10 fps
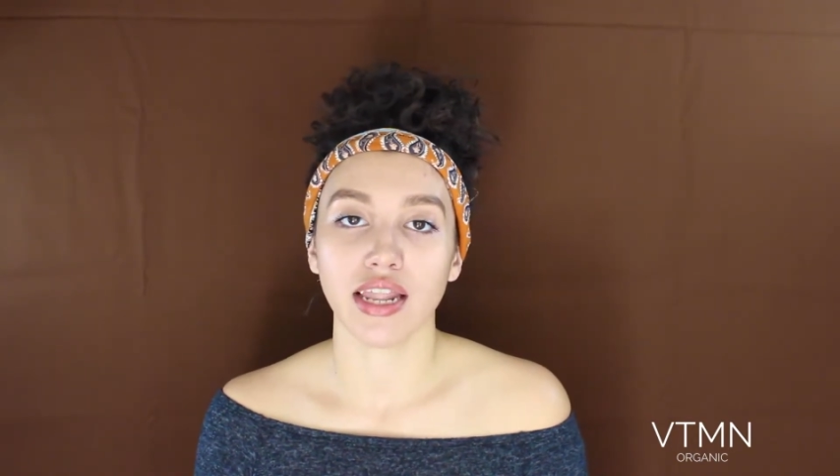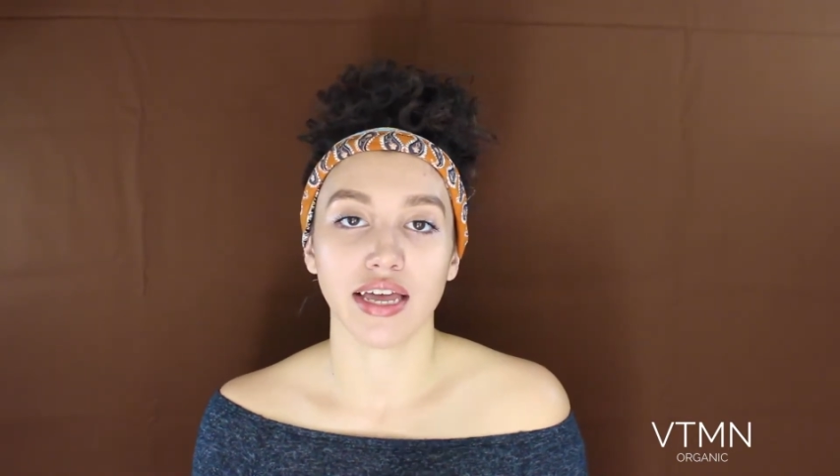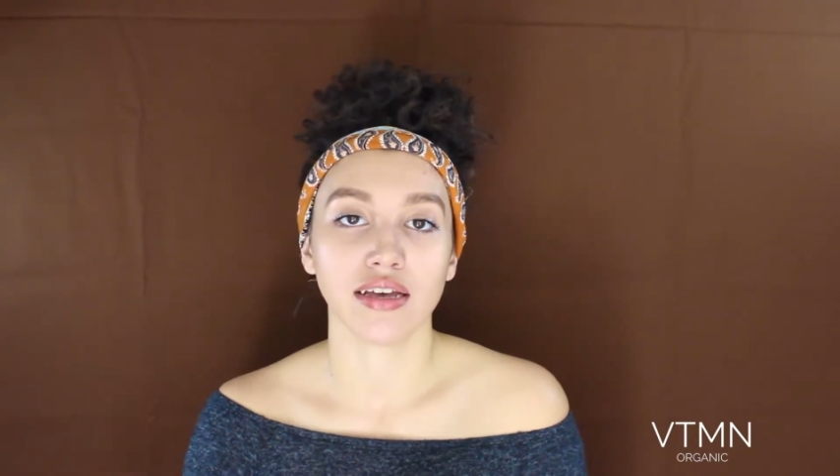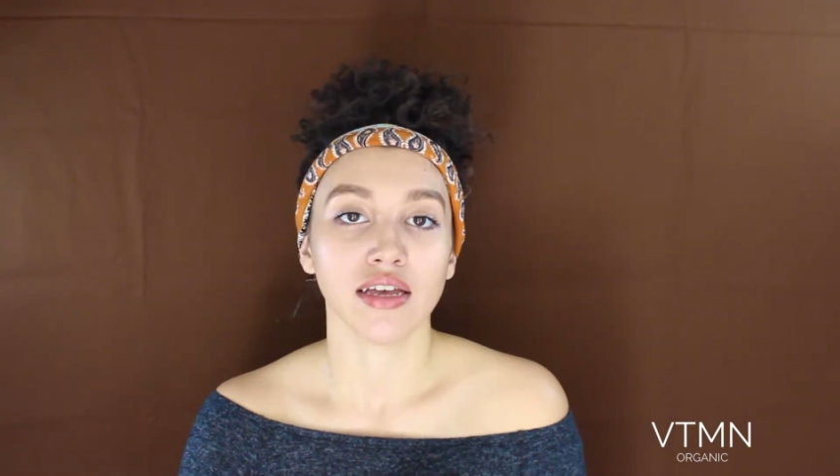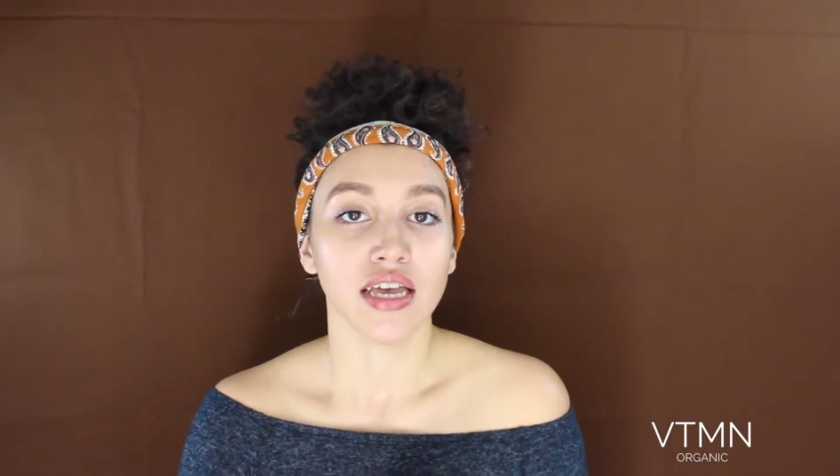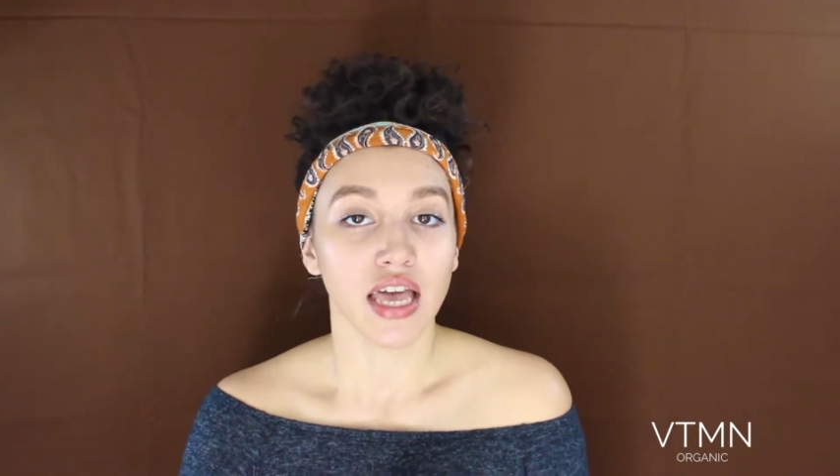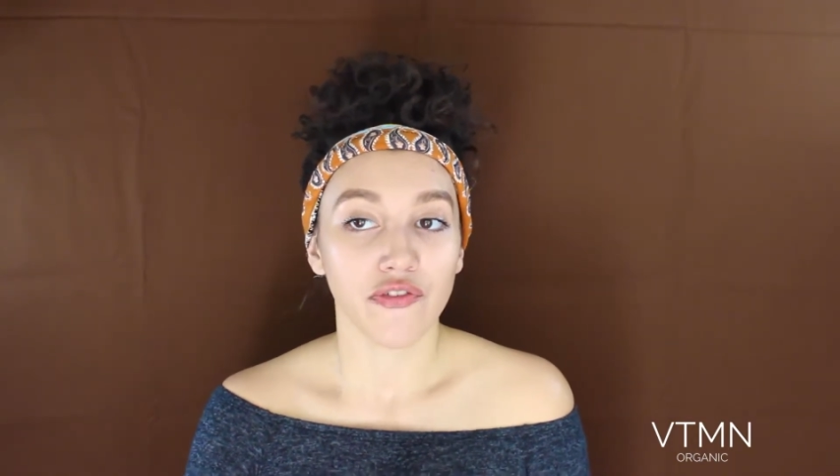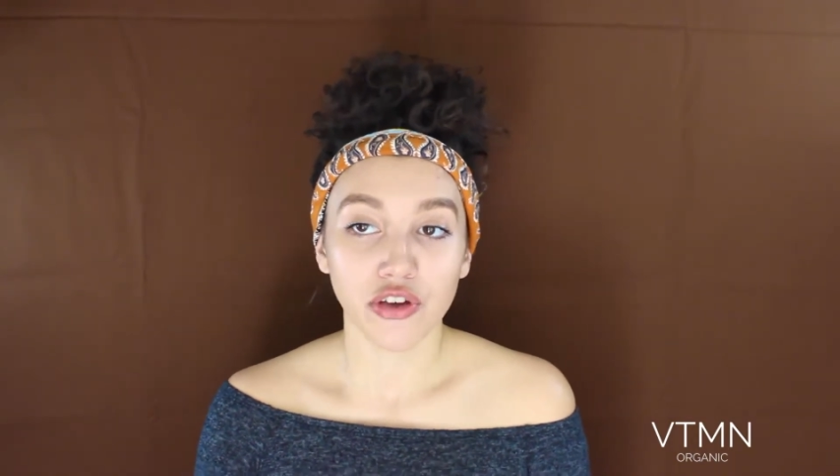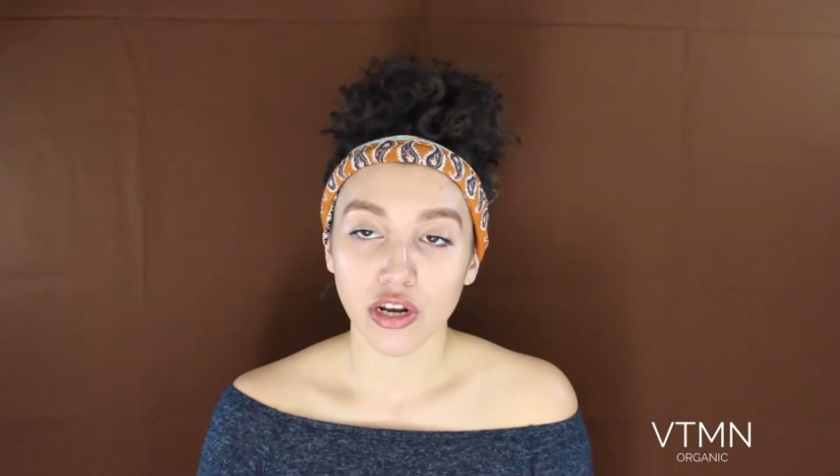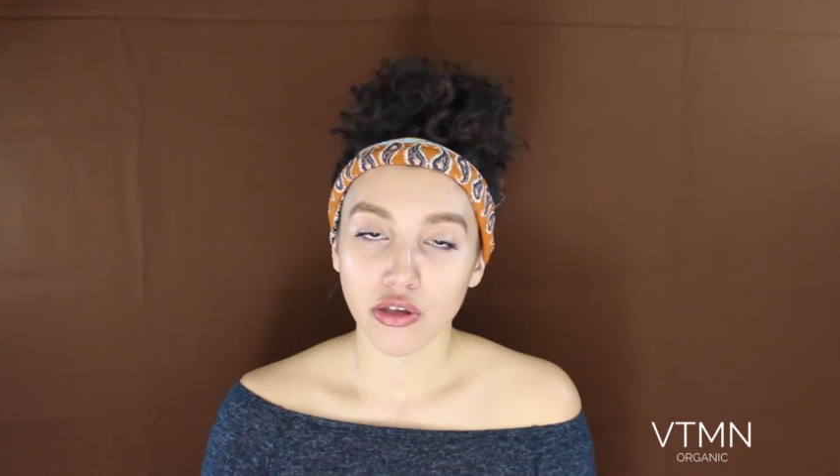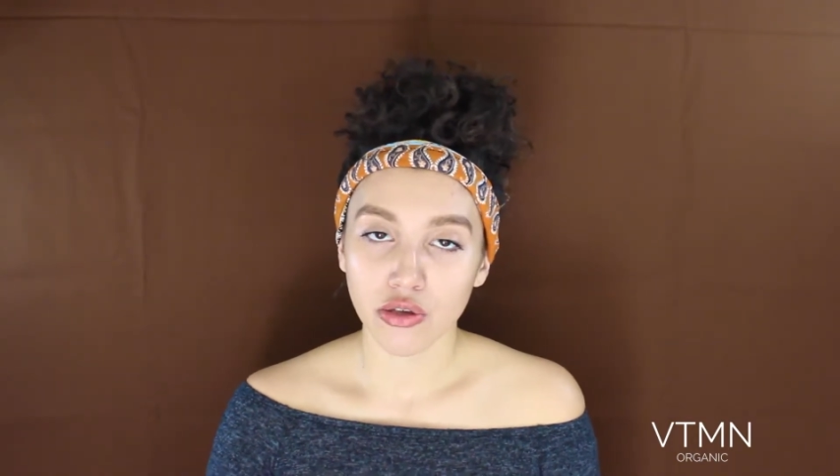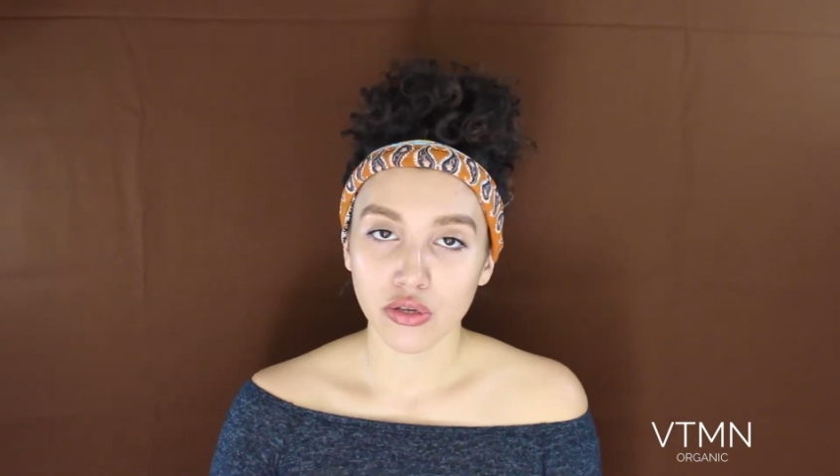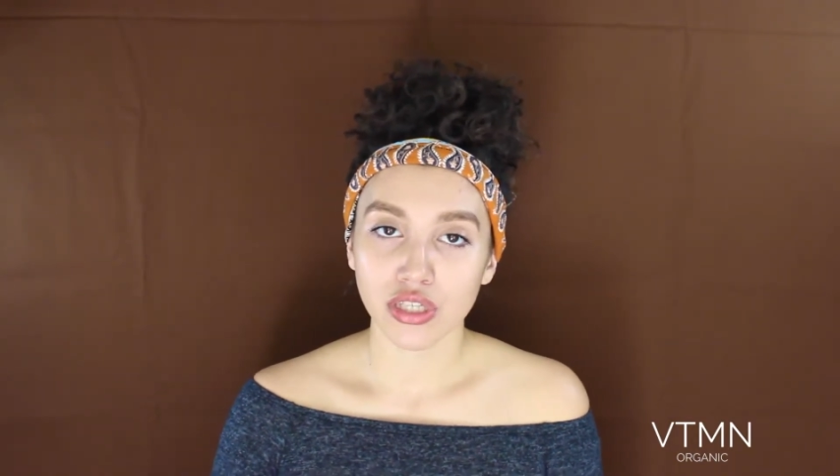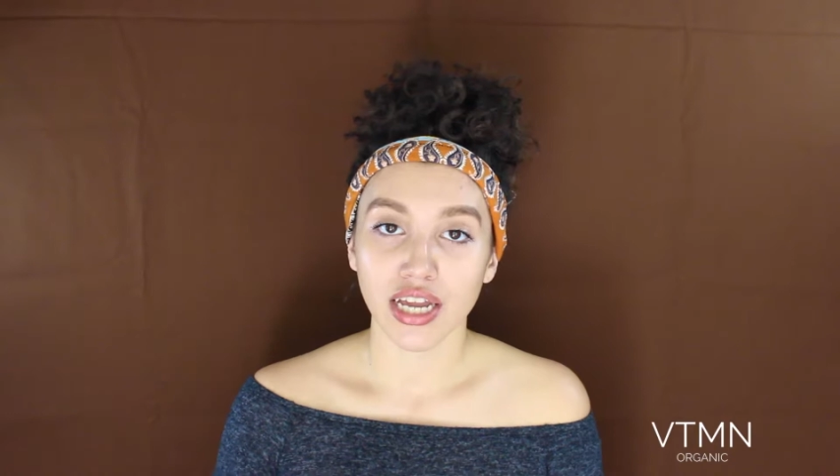Like if you're gonna use